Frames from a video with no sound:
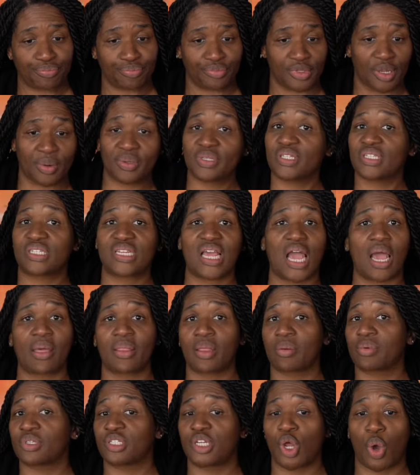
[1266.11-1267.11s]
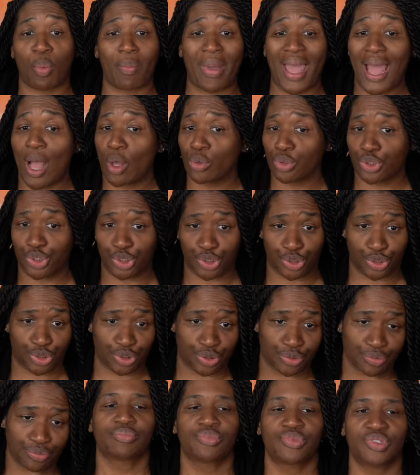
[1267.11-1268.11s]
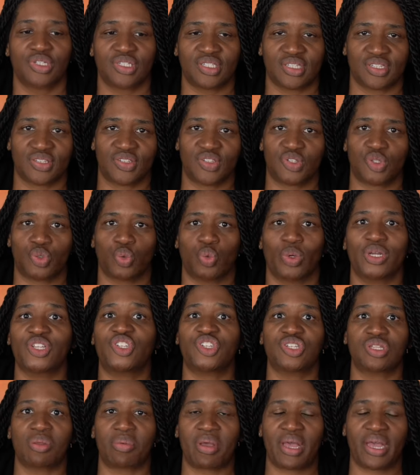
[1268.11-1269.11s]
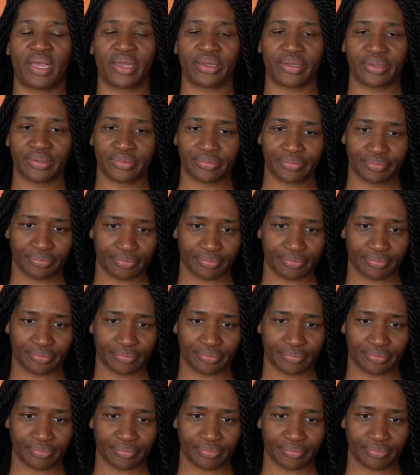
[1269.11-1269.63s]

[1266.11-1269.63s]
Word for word: There was a time there was no mouse. Just a switch in the back.